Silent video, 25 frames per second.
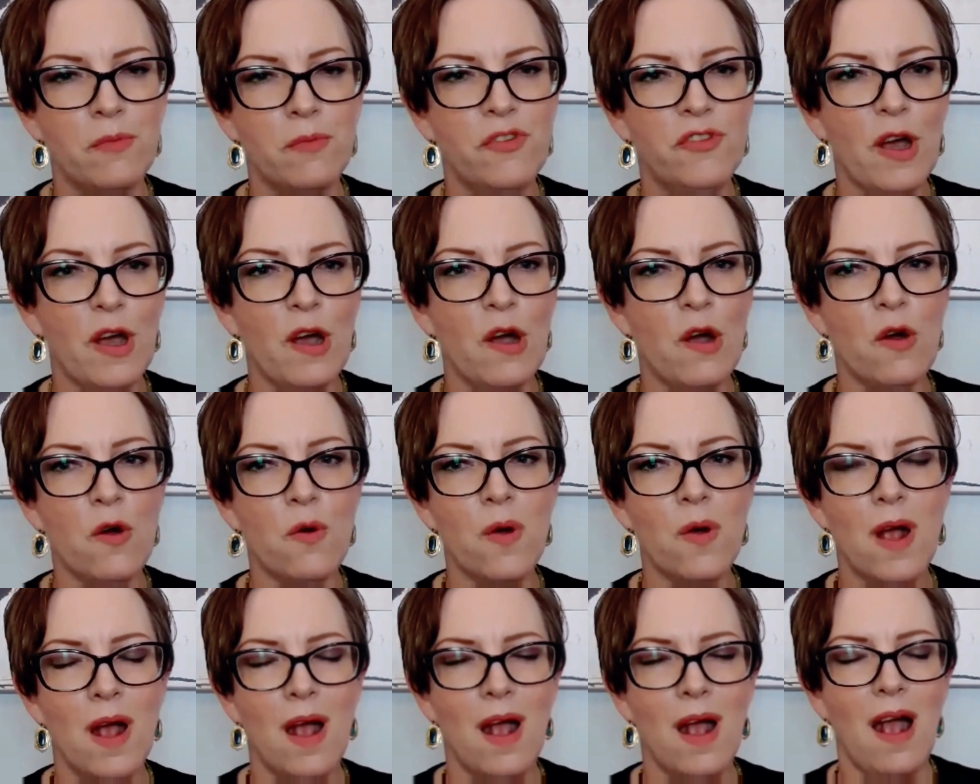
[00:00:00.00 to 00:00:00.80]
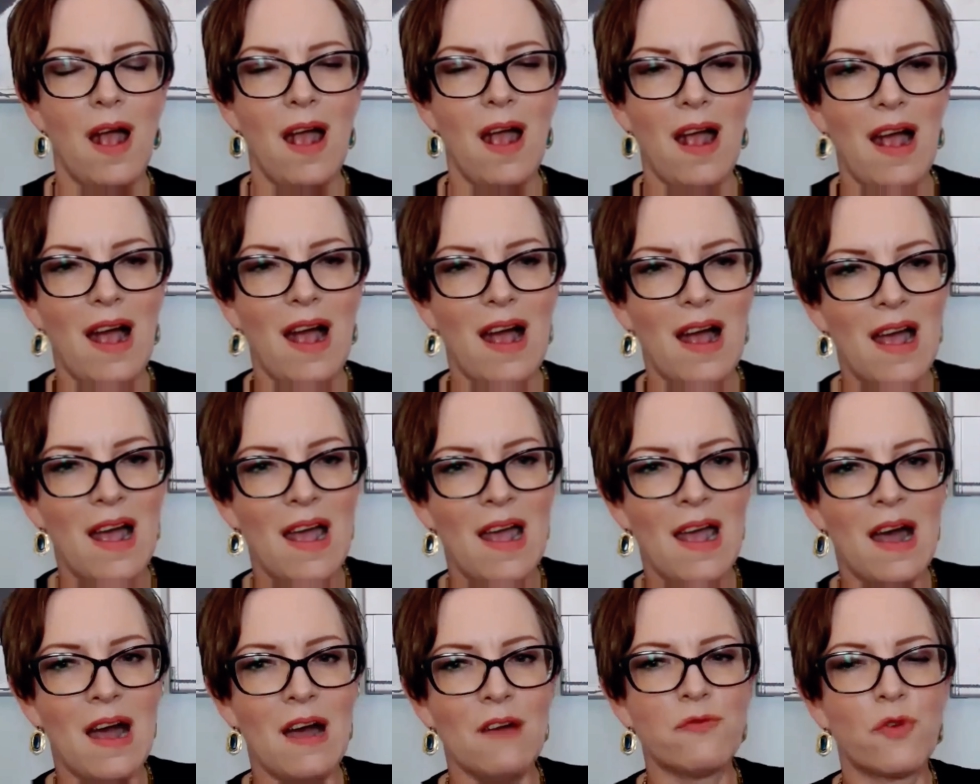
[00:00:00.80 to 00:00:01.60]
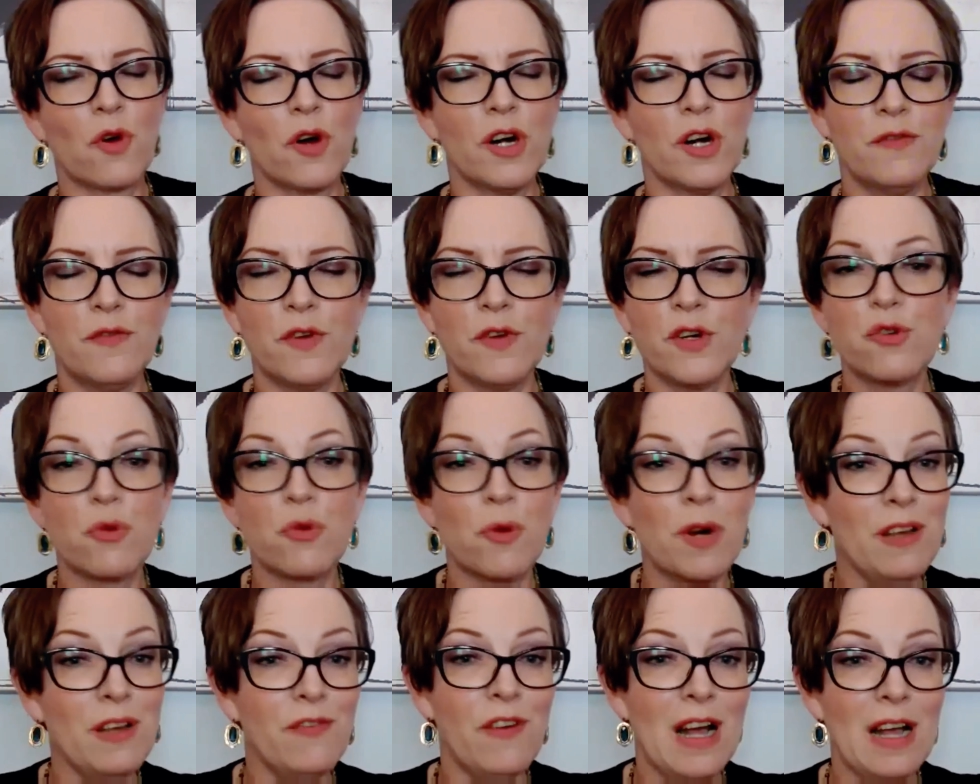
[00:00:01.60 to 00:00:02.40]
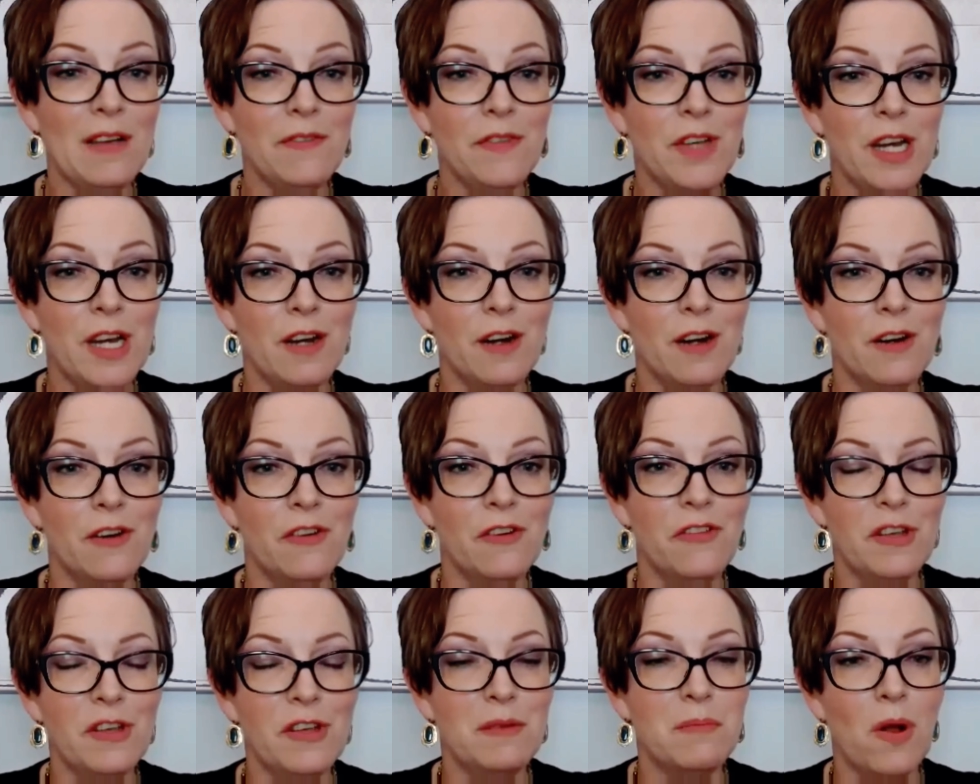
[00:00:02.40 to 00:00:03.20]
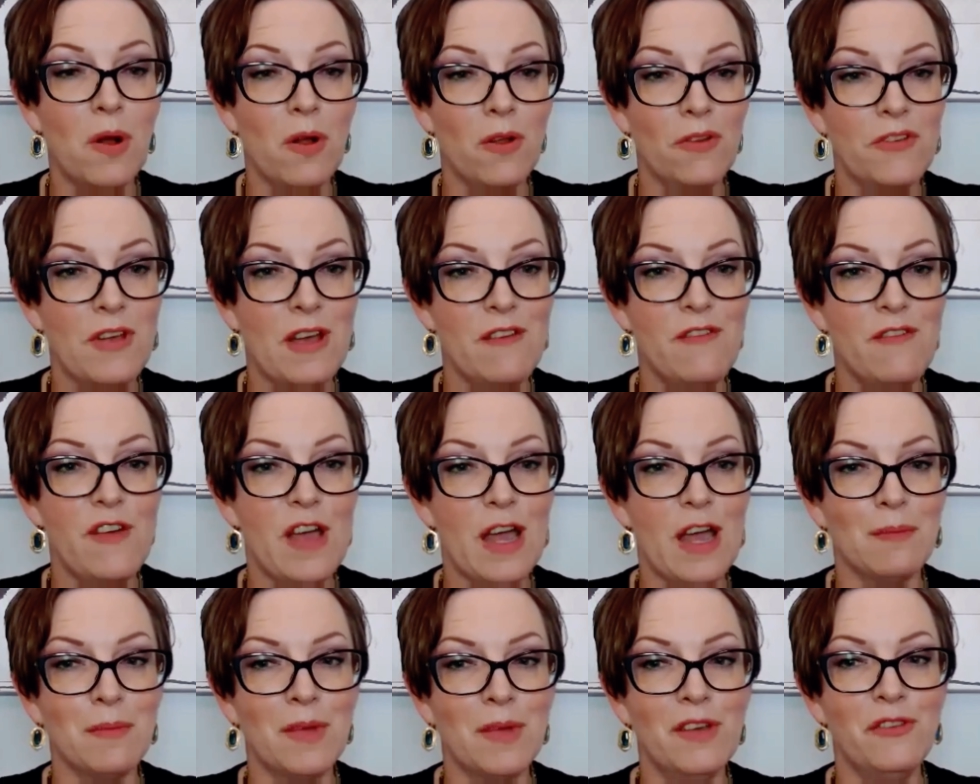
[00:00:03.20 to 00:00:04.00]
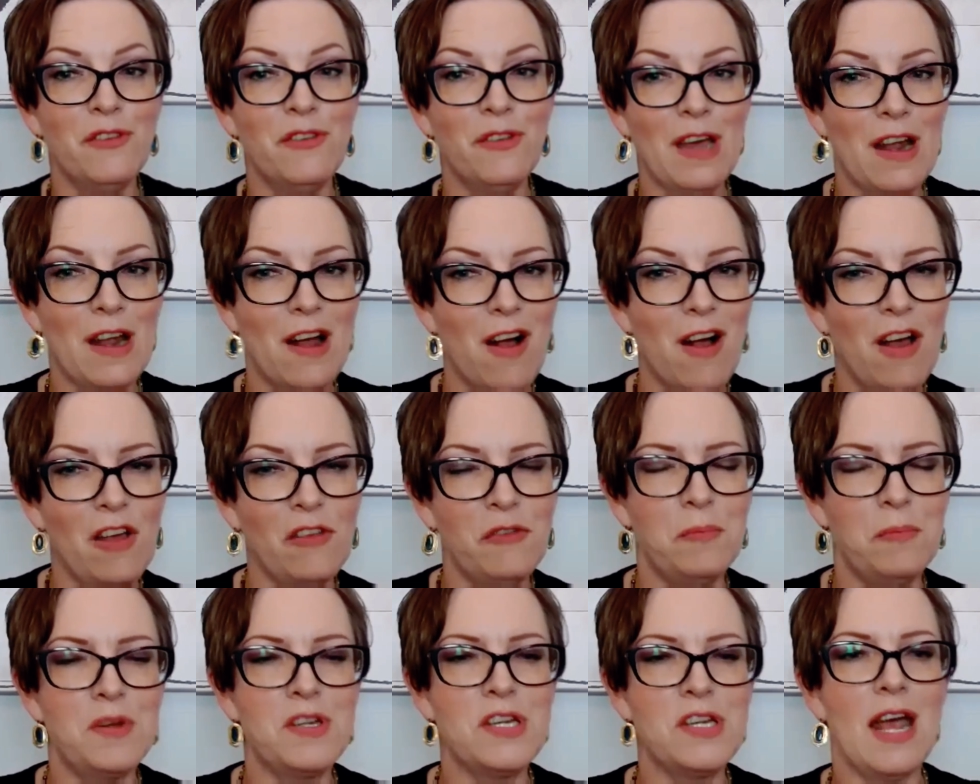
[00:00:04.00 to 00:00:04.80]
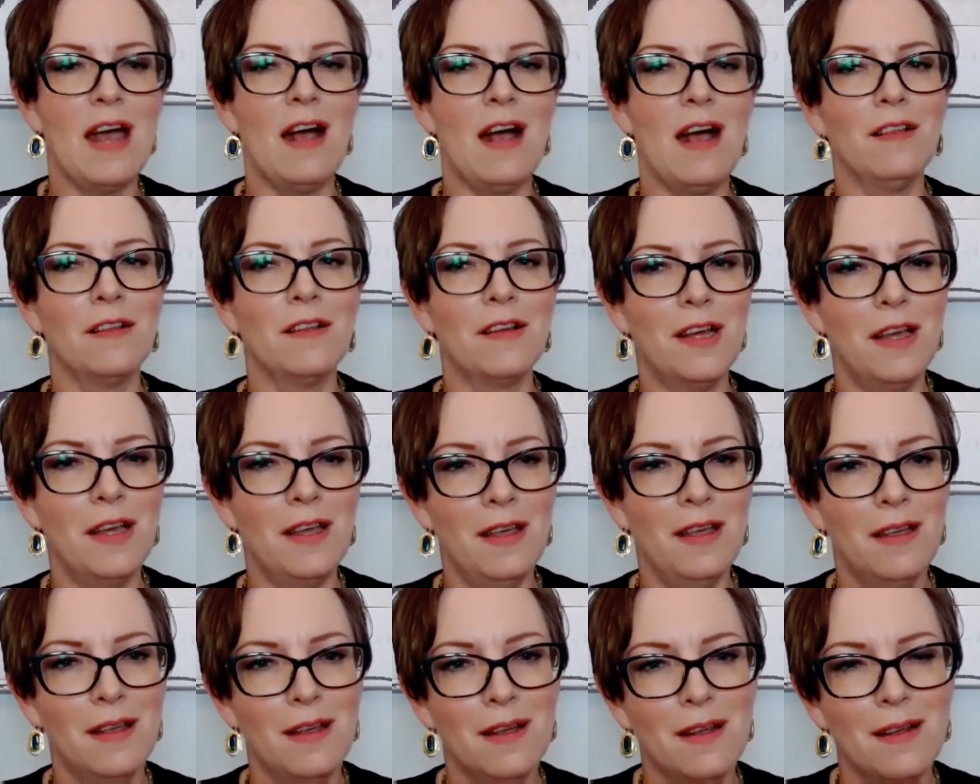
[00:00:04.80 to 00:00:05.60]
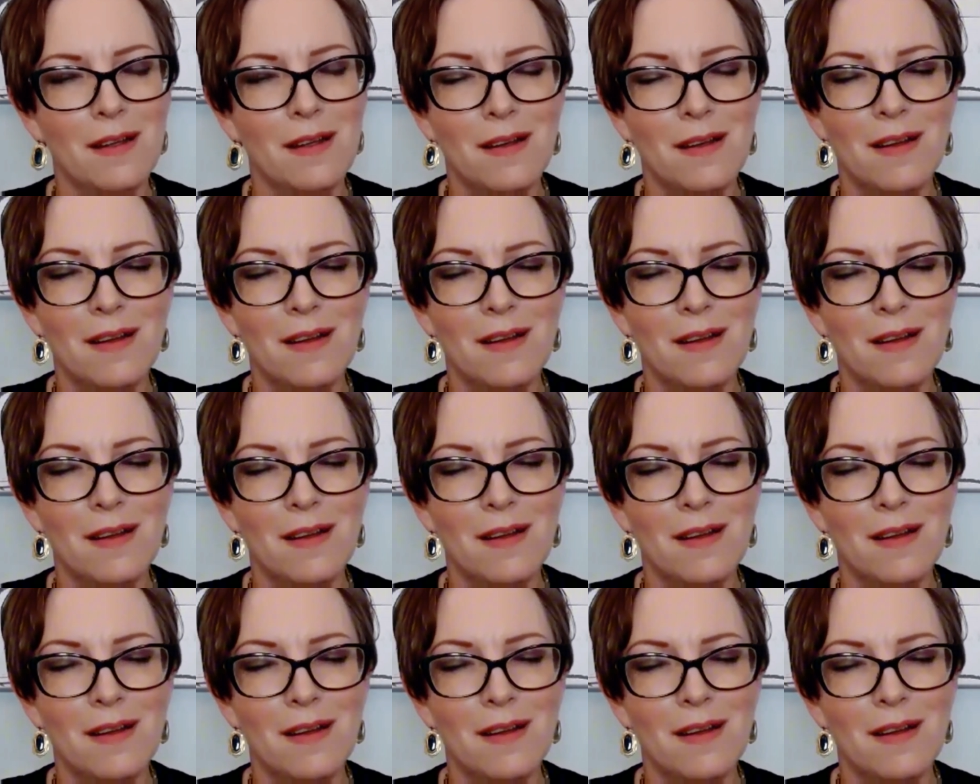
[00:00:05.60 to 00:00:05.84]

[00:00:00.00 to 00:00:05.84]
So I've worked for 25 years in multifamily, so that hospitality